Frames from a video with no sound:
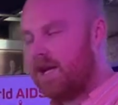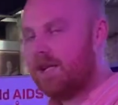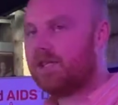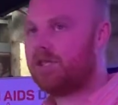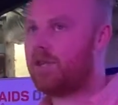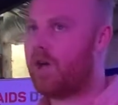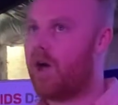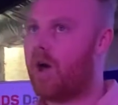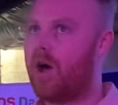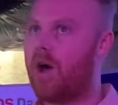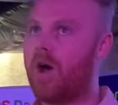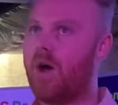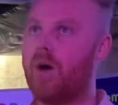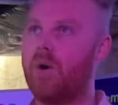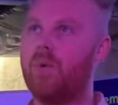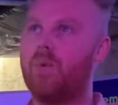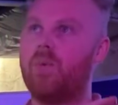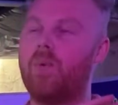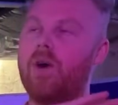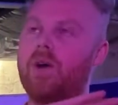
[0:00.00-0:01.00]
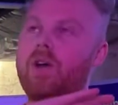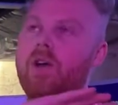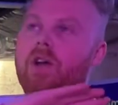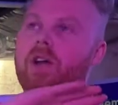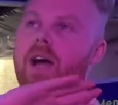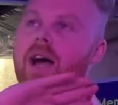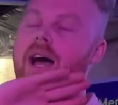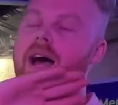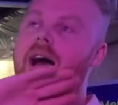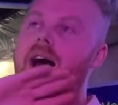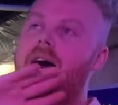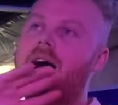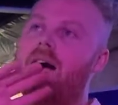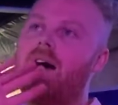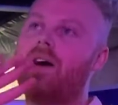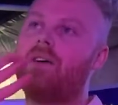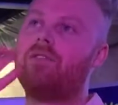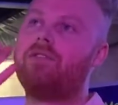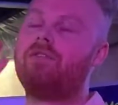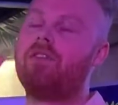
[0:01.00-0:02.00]
So we're going to
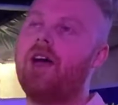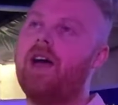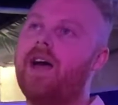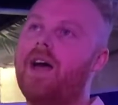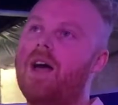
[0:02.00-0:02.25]
have